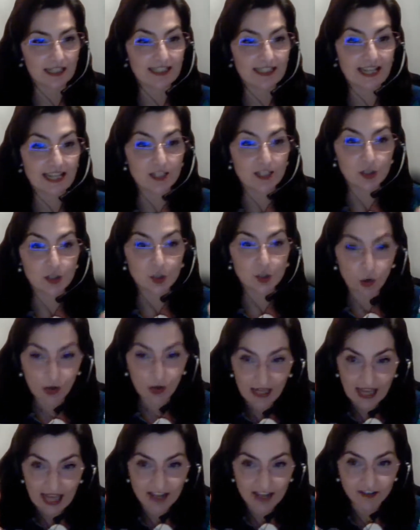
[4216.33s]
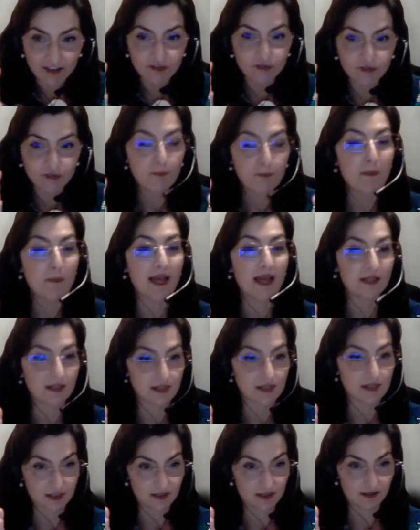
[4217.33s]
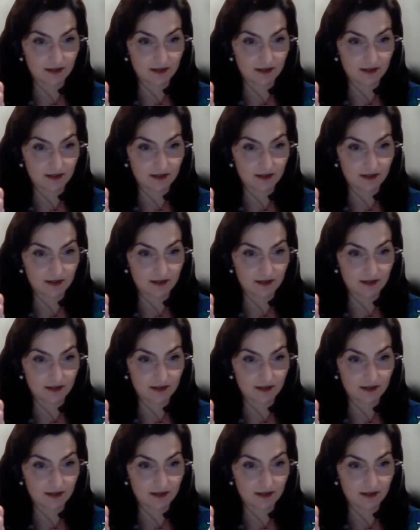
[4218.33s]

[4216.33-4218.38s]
that your life meant